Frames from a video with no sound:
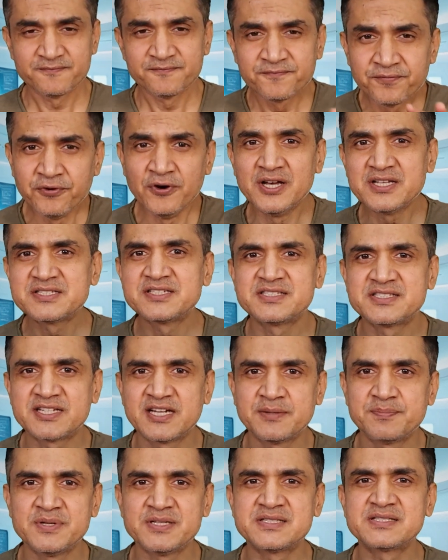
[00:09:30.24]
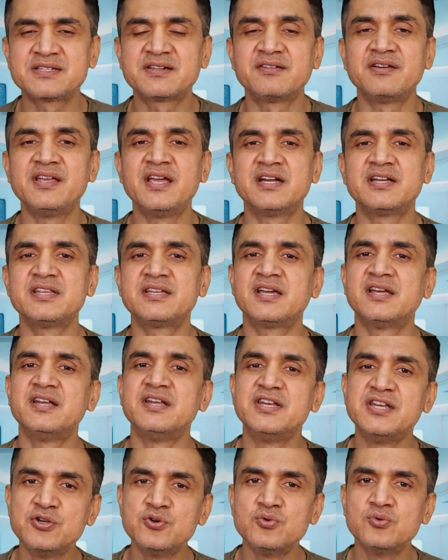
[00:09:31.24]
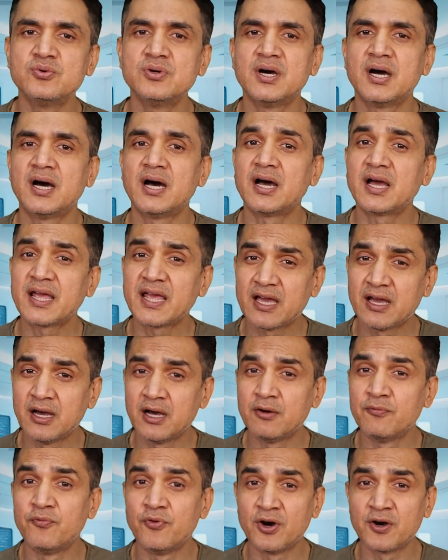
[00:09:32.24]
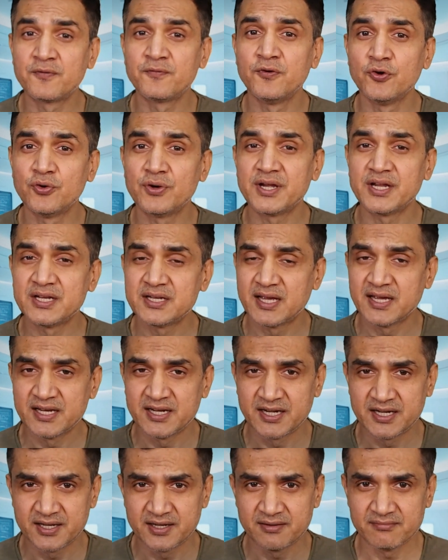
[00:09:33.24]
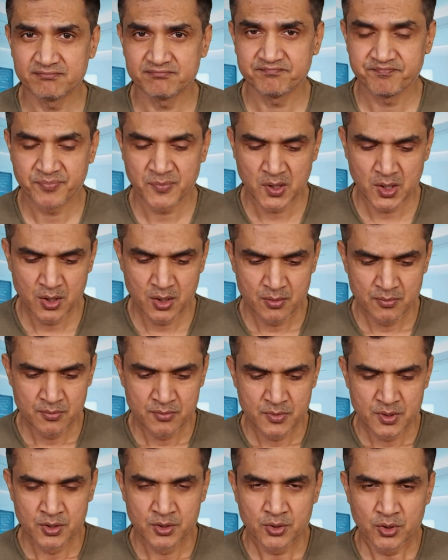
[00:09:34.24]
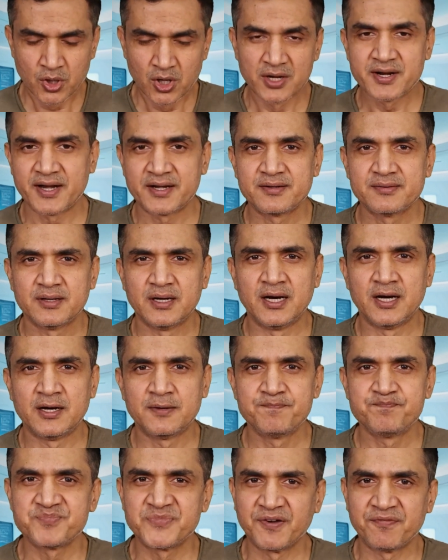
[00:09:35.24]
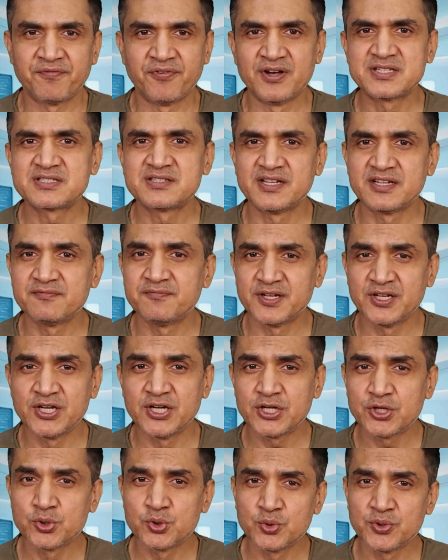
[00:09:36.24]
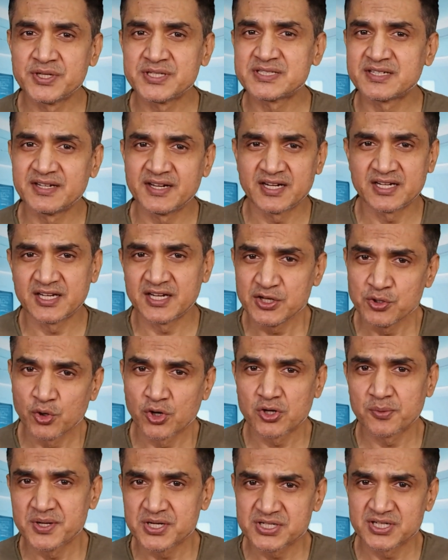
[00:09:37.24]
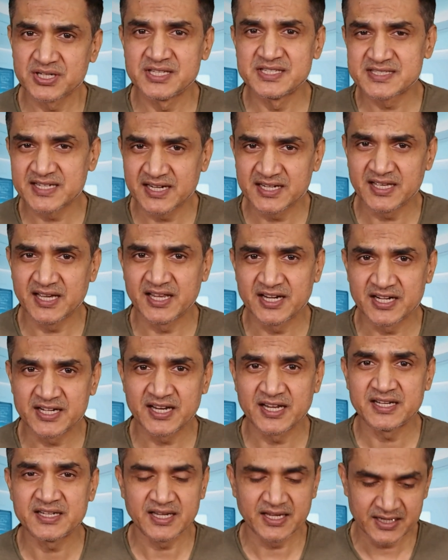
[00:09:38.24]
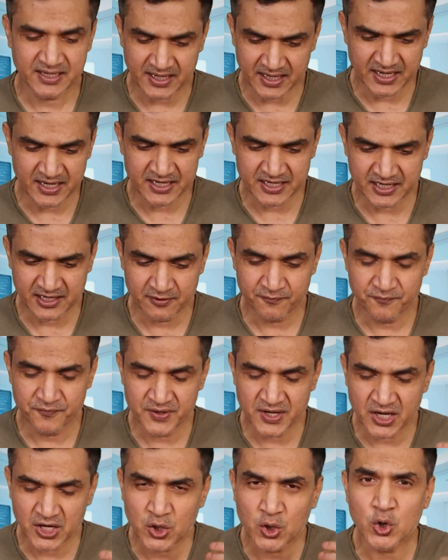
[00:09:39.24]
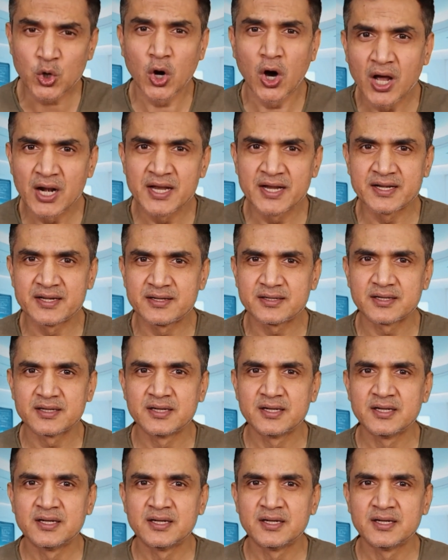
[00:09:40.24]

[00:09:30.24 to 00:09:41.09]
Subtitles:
first step is creating a new workflow in N10. All right. The first thing we need to do is create a new automation inside N10. In N10, we call it